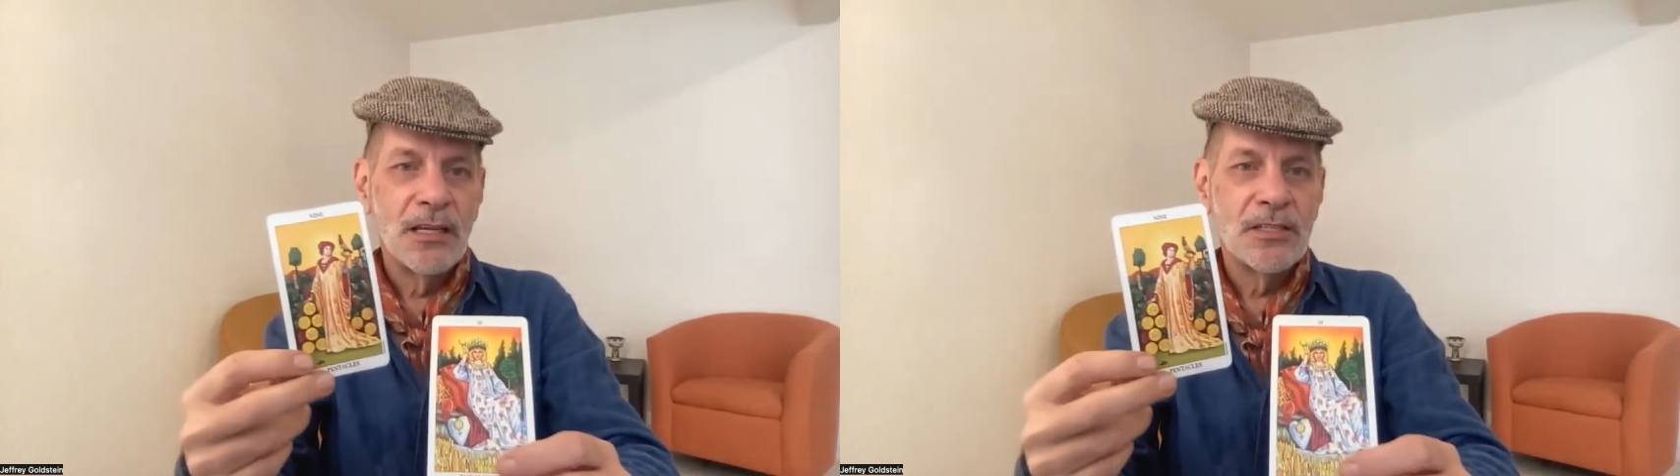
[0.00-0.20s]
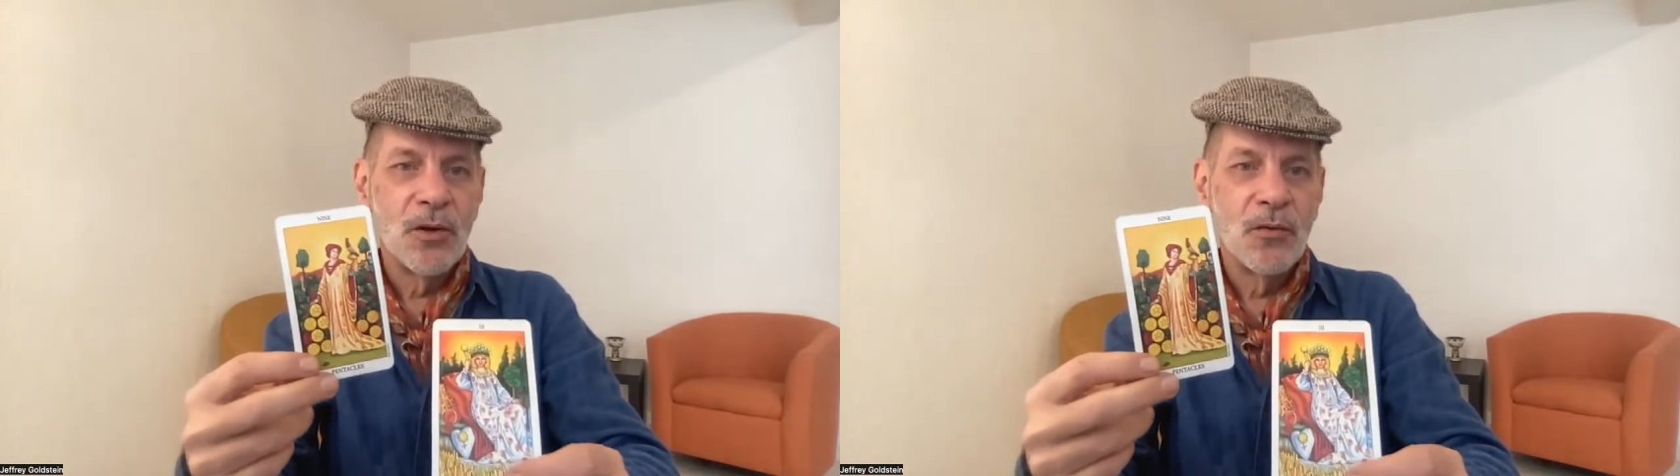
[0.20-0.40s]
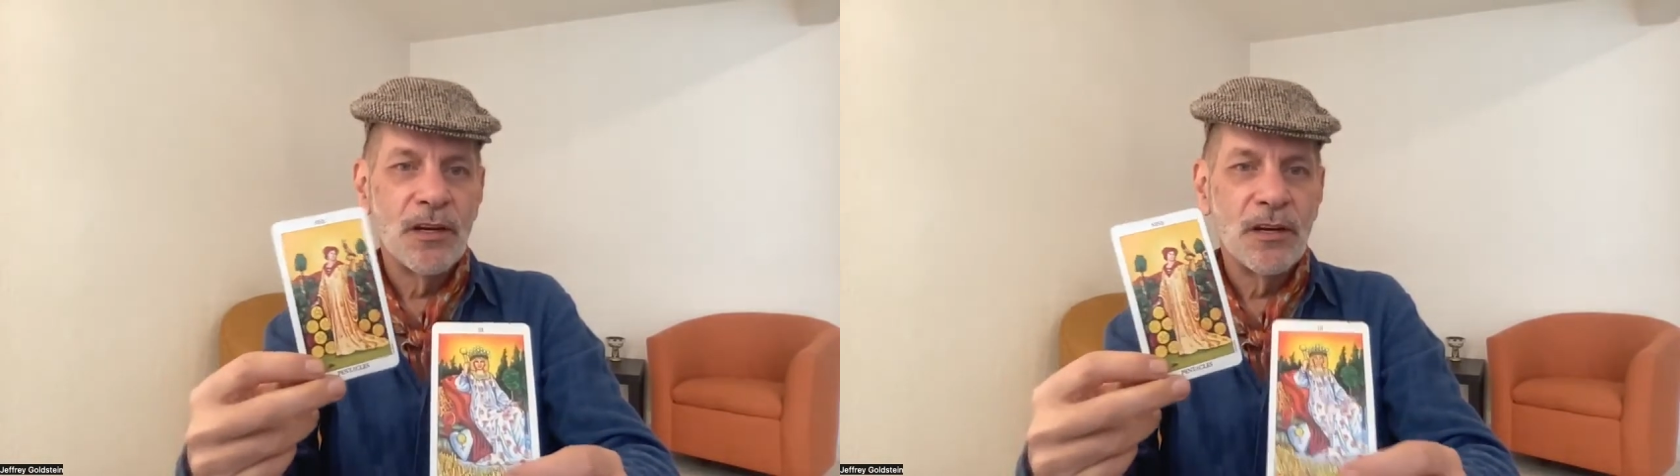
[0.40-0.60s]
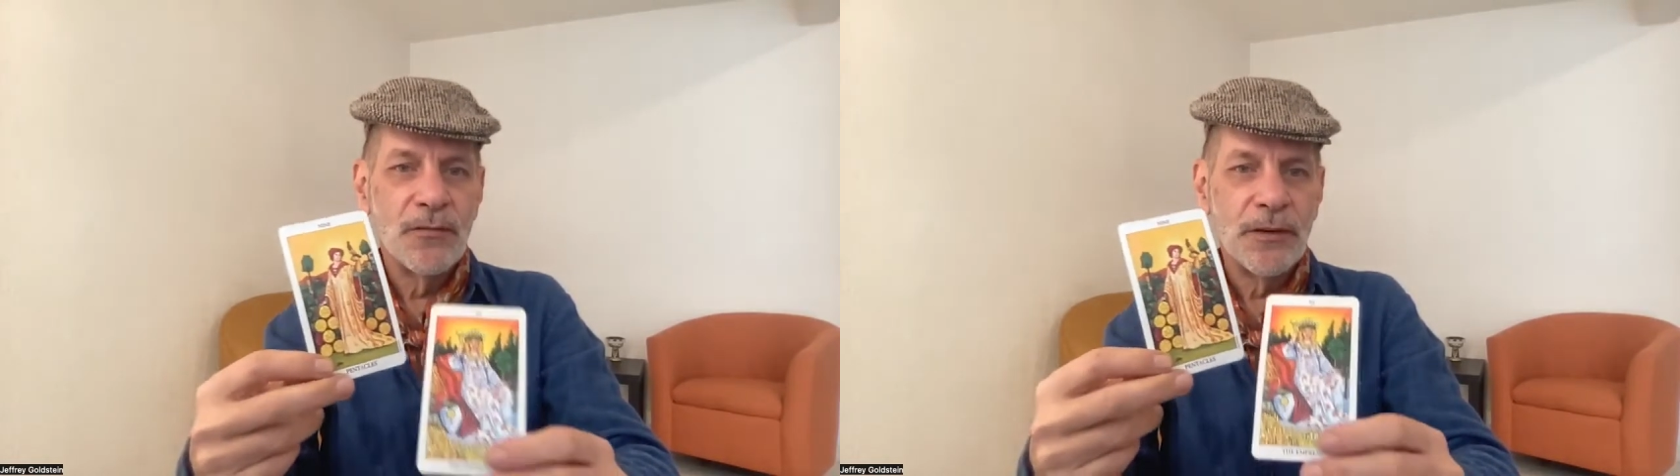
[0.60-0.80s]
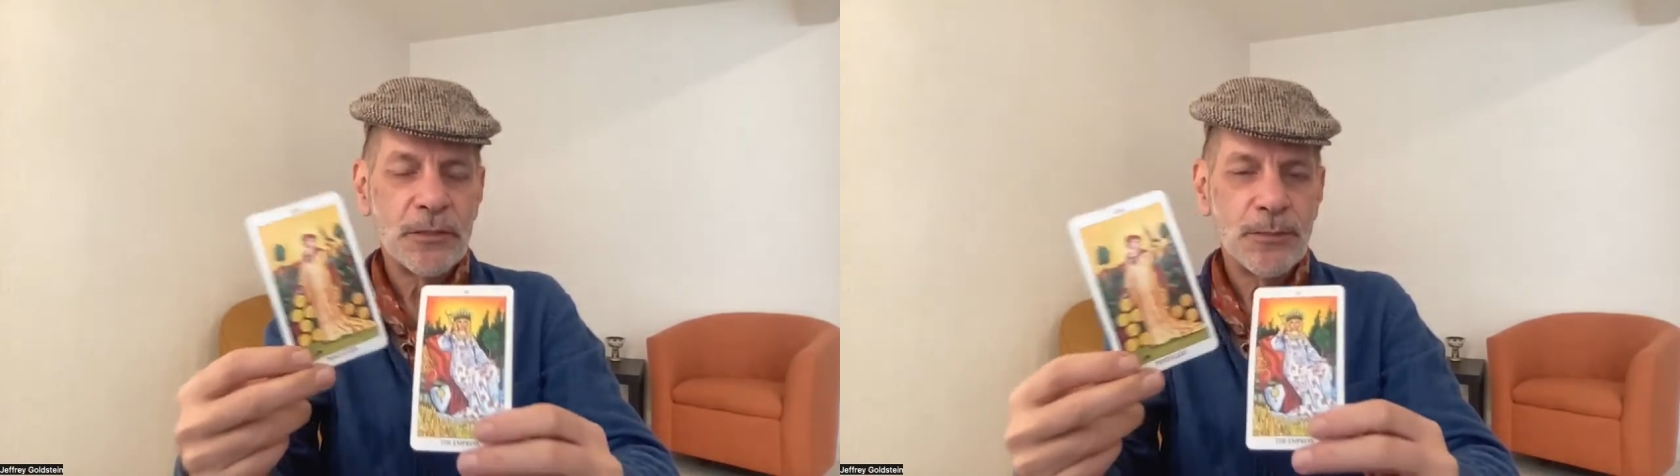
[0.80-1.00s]
So the
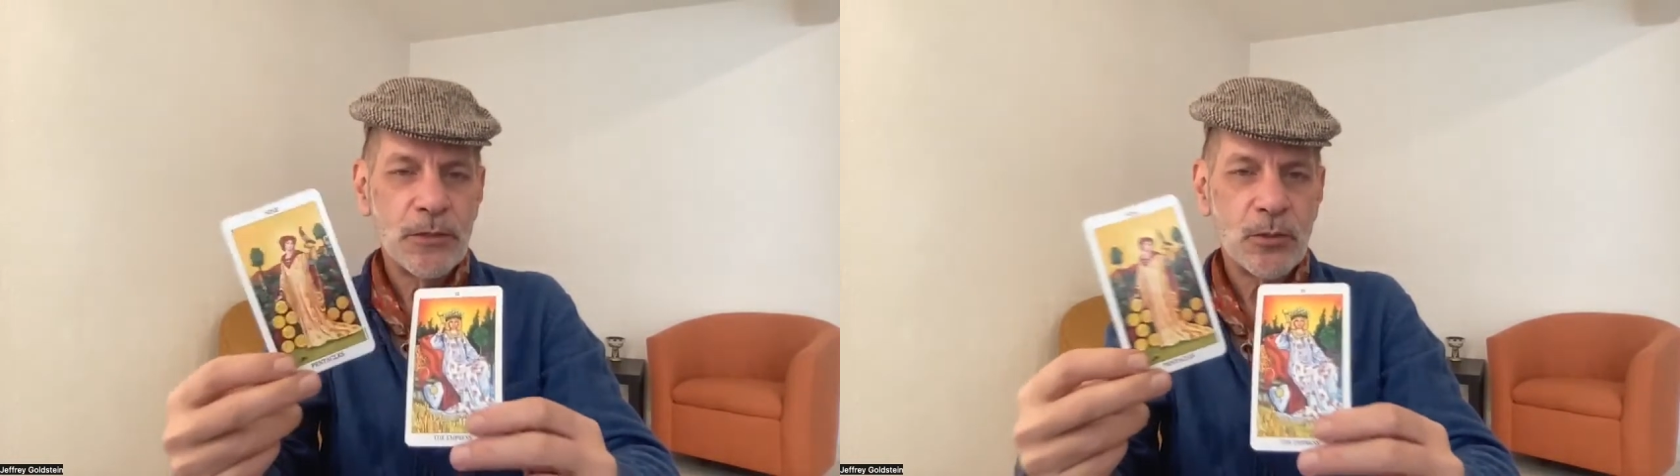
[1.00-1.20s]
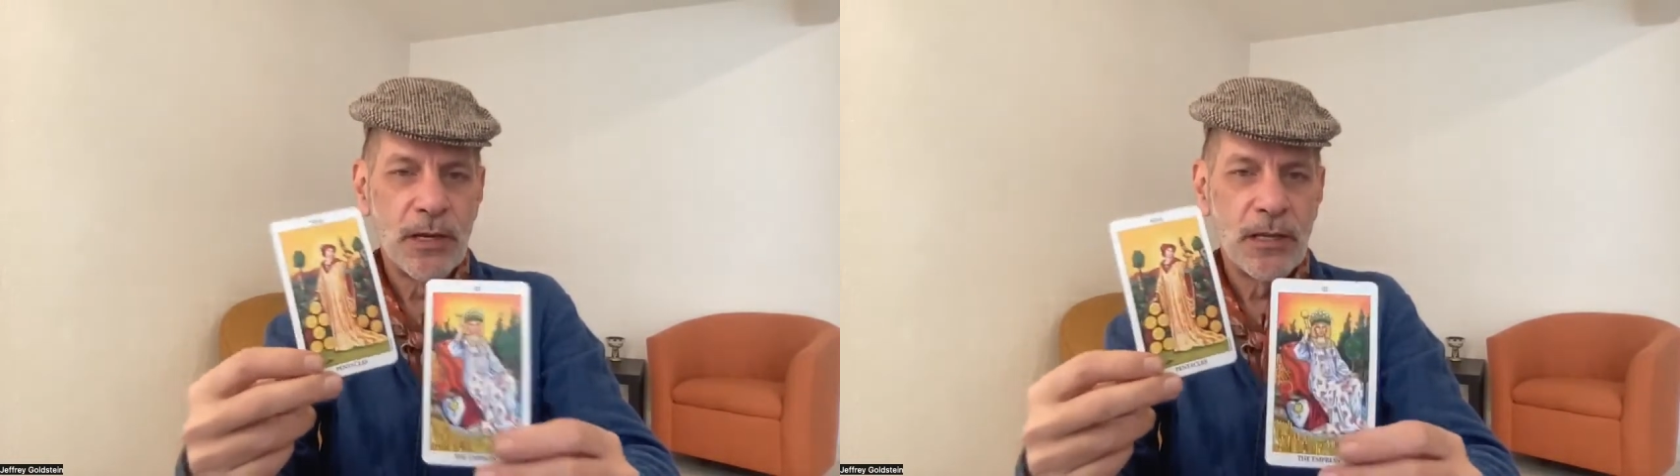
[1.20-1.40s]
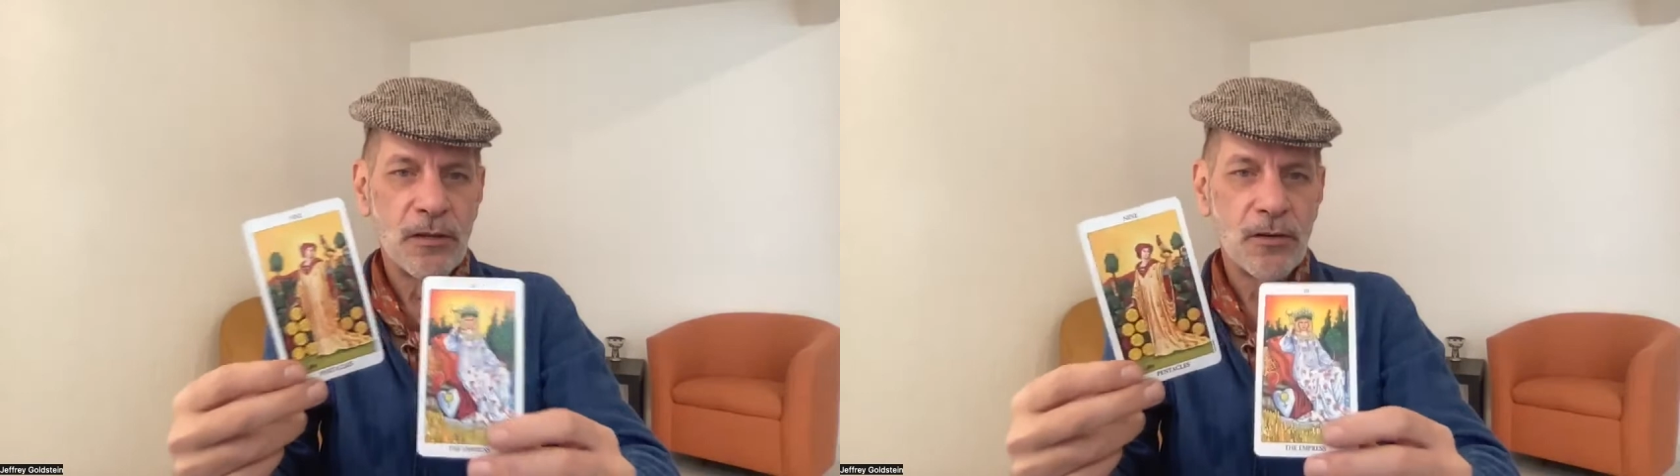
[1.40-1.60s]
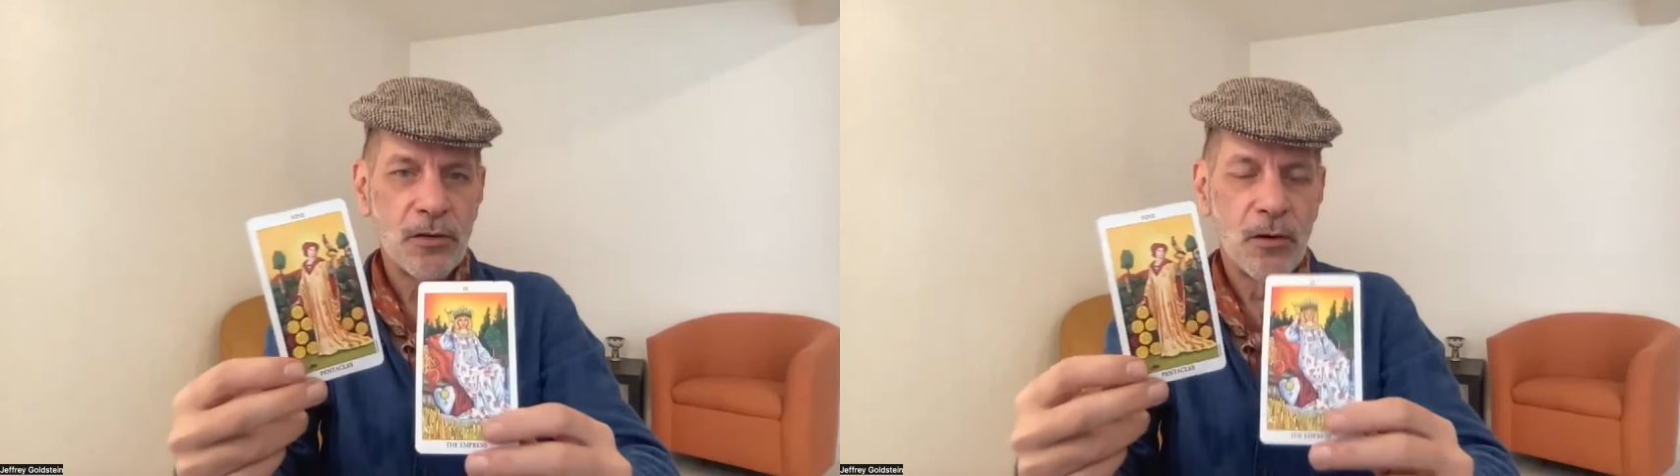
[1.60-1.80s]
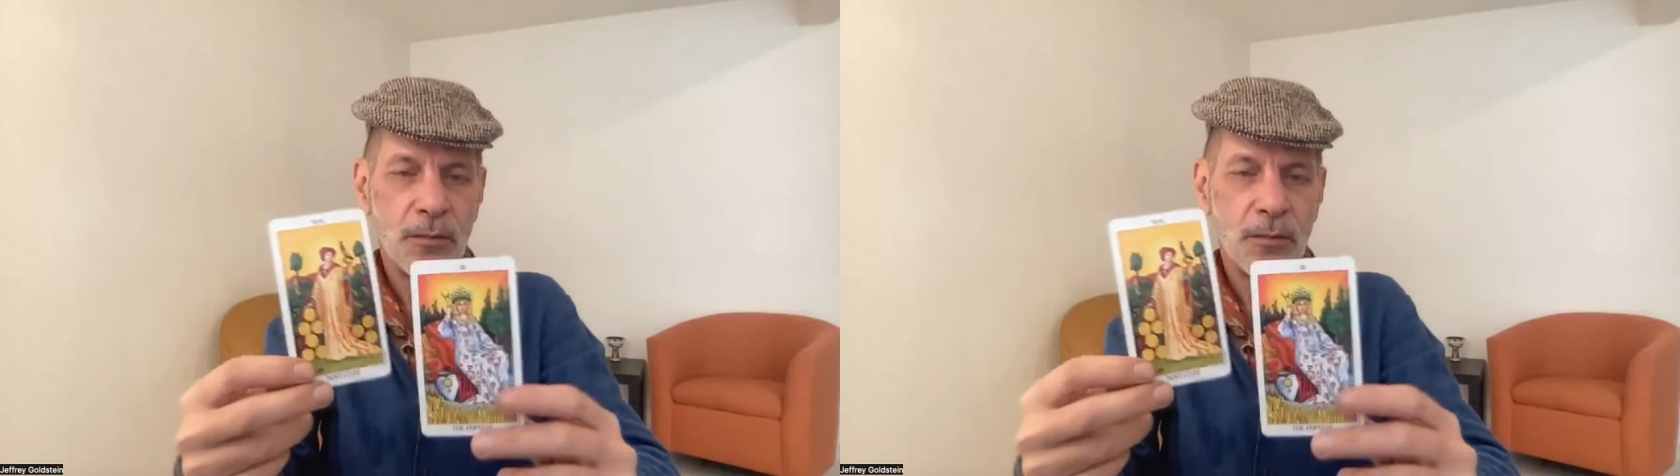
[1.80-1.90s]
difference between the two,